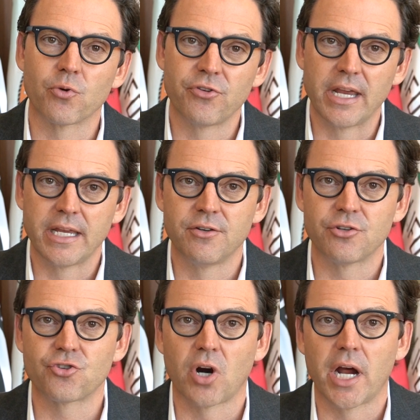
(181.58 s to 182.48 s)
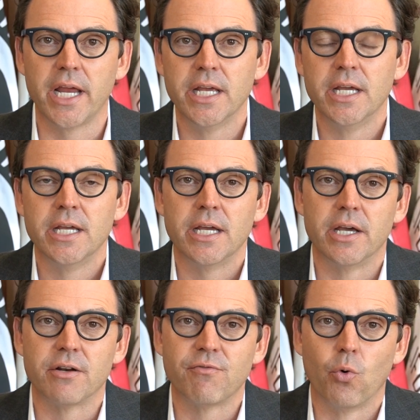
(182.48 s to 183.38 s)
we're taking to try
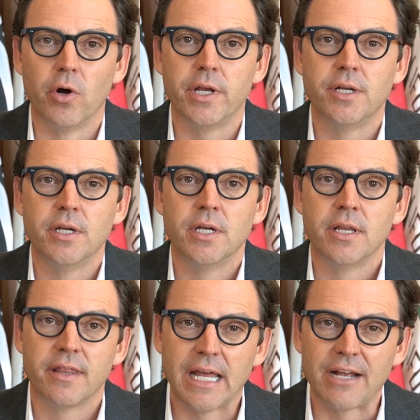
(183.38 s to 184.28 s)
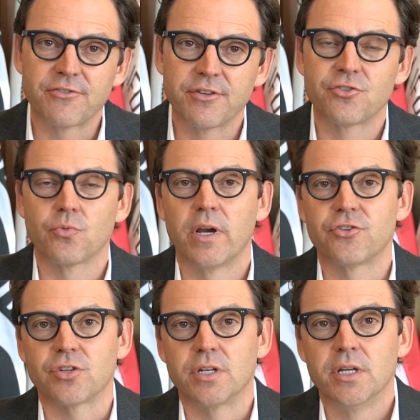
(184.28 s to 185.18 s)
and avoid that
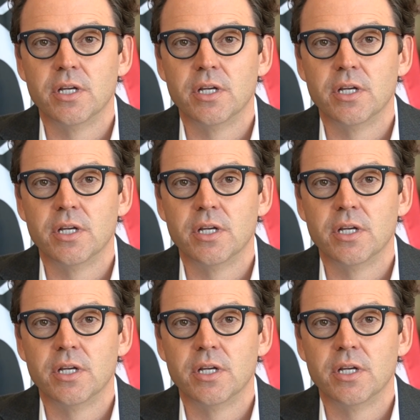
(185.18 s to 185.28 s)
situation.